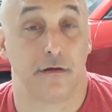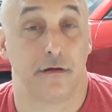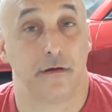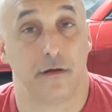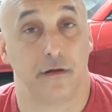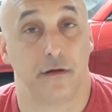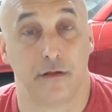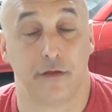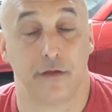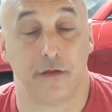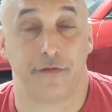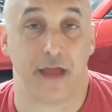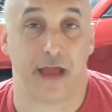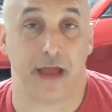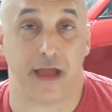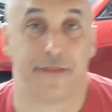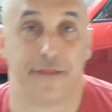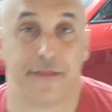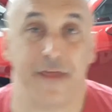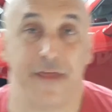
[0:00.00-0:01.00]

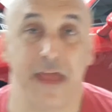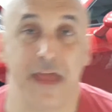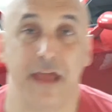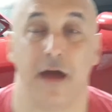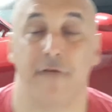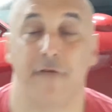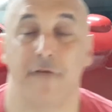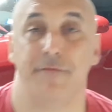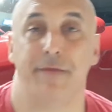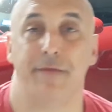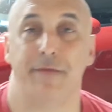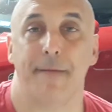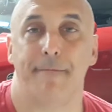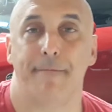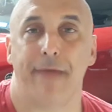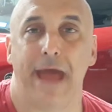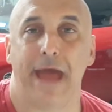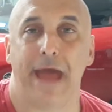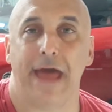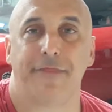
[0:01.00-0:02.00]
would be a
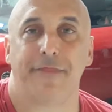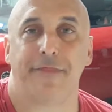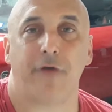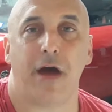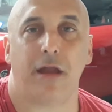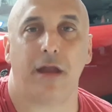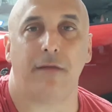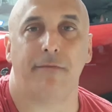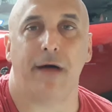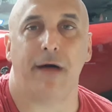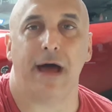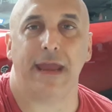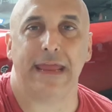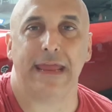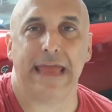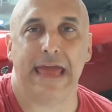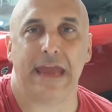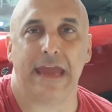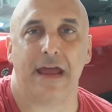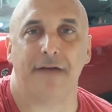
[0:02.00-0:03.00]
bad throttle
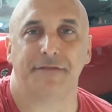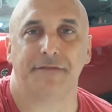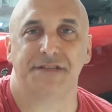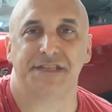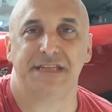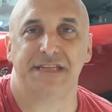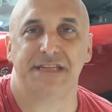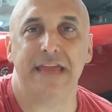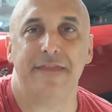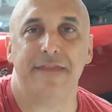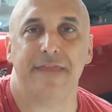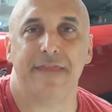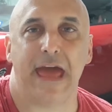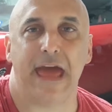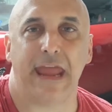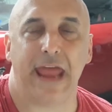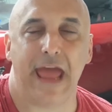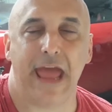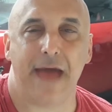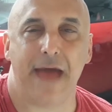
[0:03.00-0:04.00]
body, and I've seen
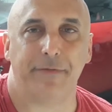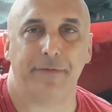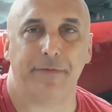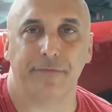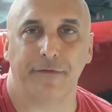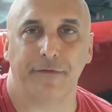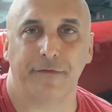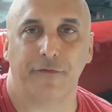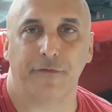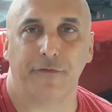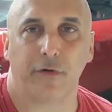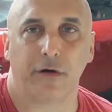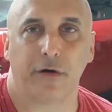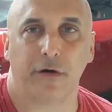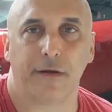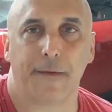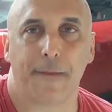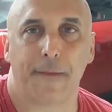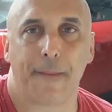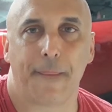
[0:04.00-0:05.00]
that happen
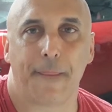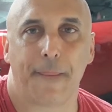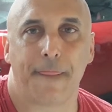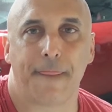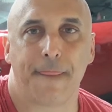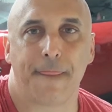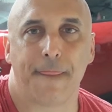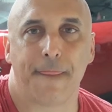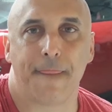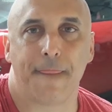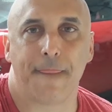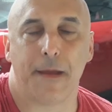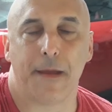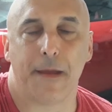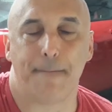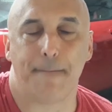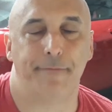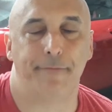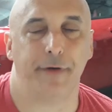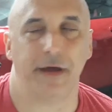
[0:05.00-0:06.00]
before.
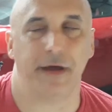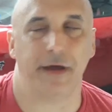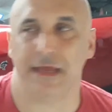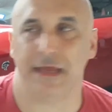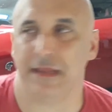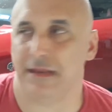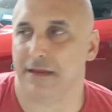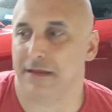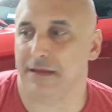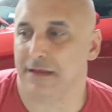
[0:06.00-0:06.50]
But